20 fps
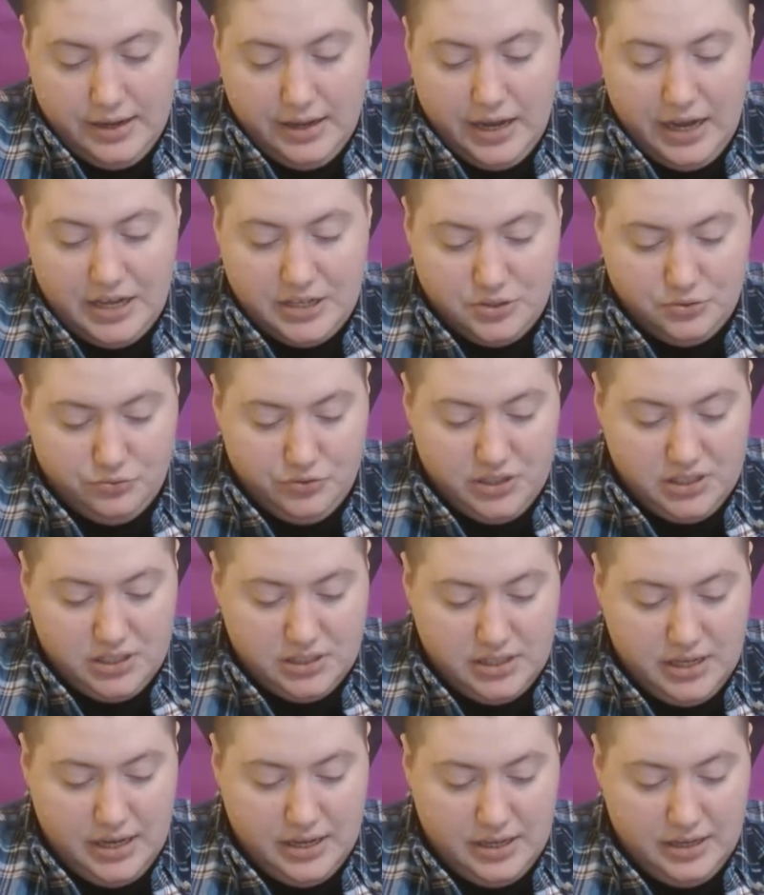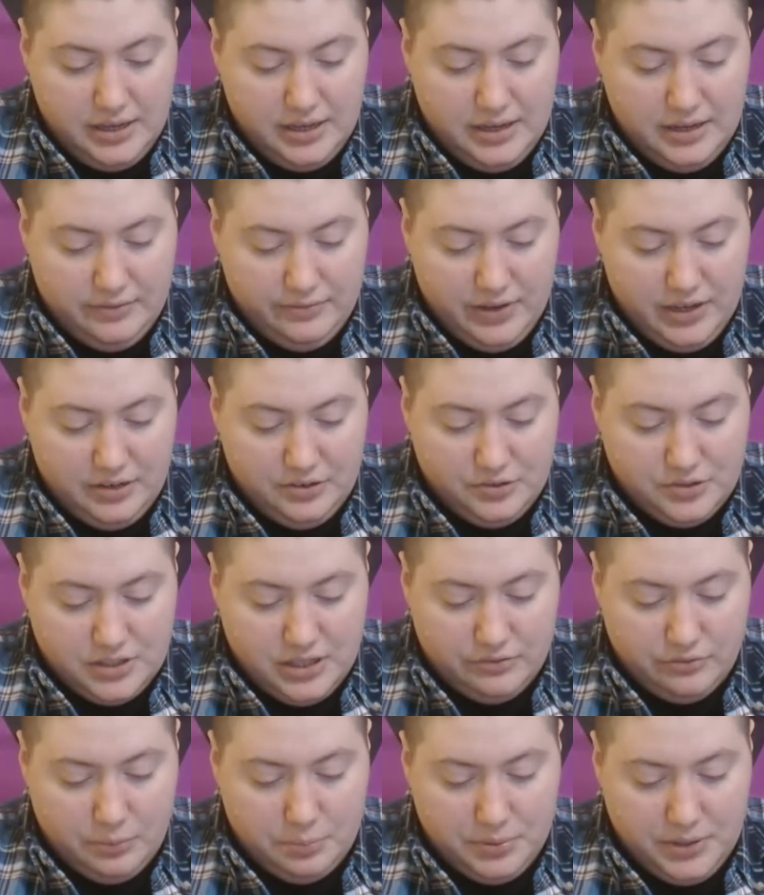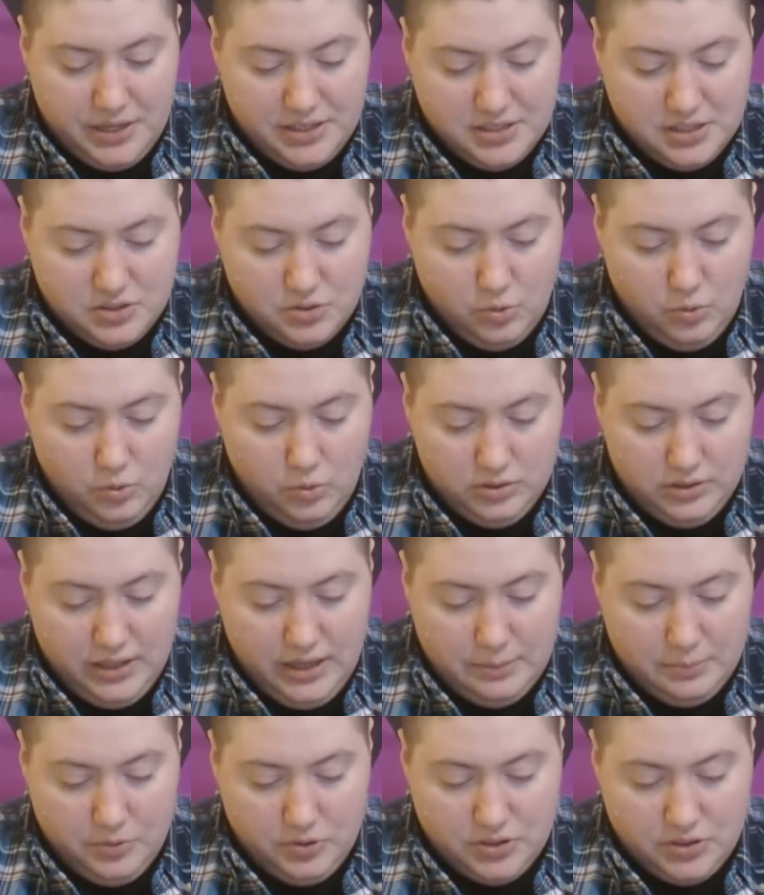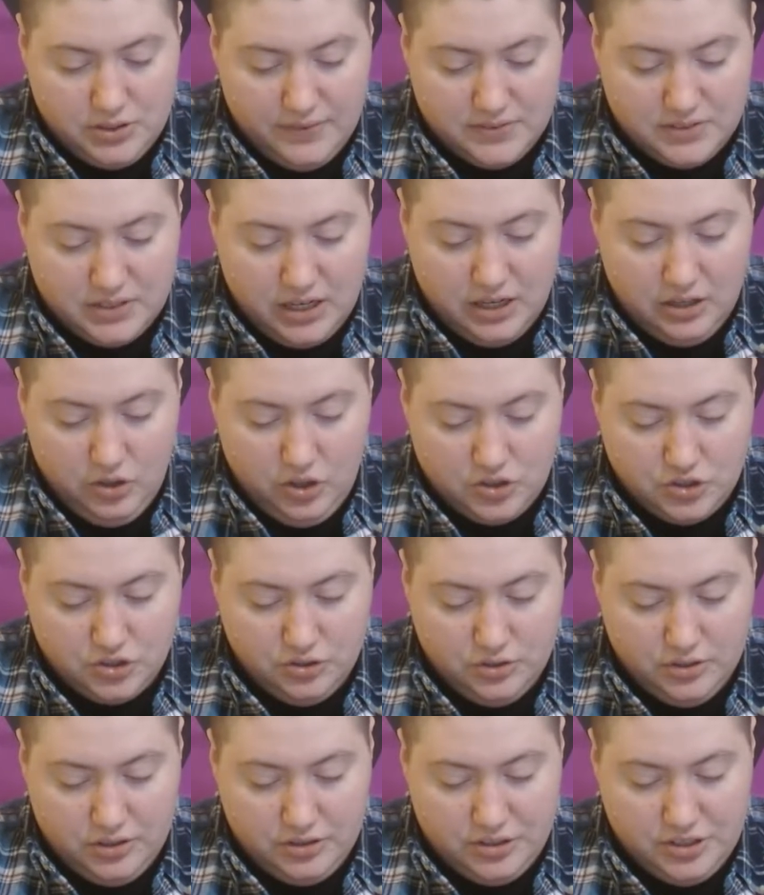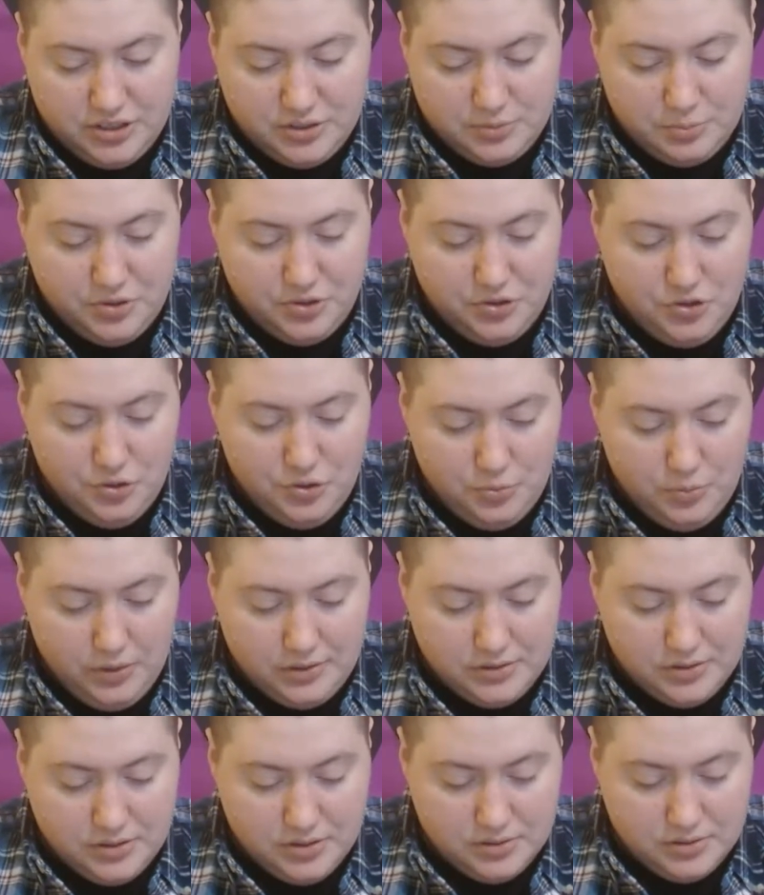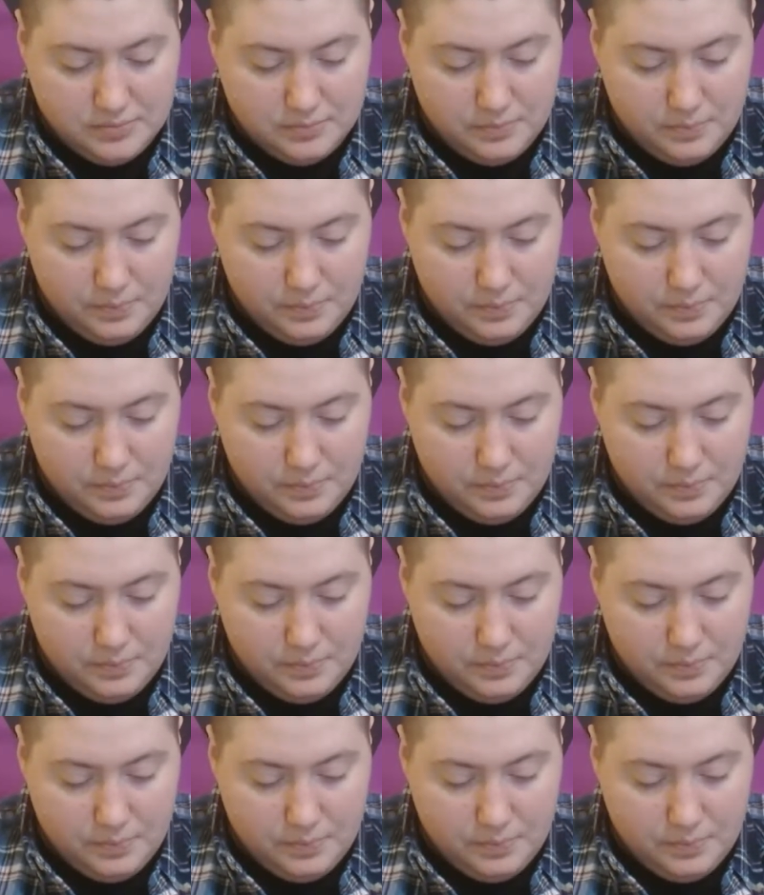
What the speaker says: as risk-taking innovators and replaces old labels of psychological illness with new ones.